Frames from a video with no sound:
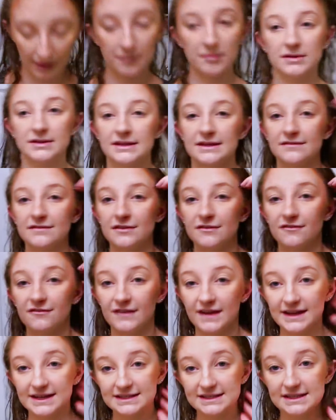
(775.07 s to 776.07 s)
I believe the
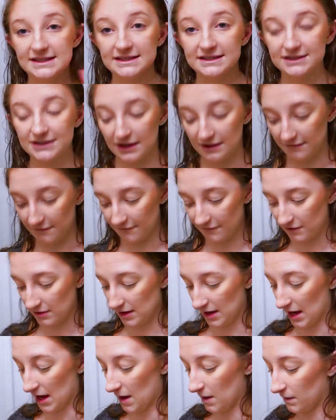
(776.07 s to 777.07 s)
face is done for
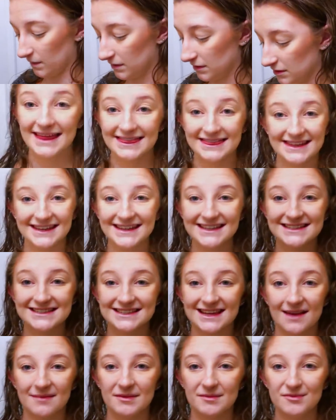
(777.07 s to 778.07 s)
now. I think
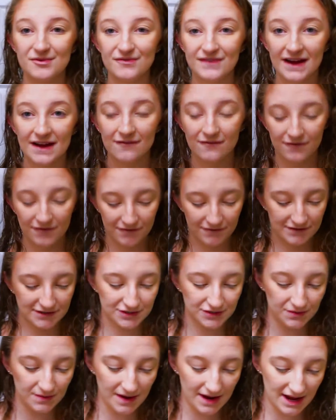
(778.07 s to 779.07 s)
it's time to move on
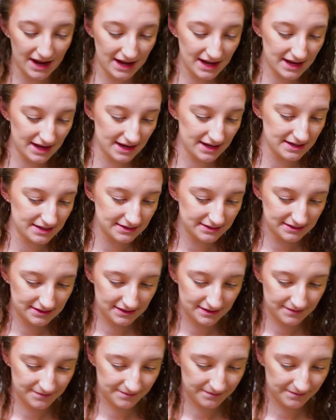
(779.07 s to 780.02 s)
to eyes.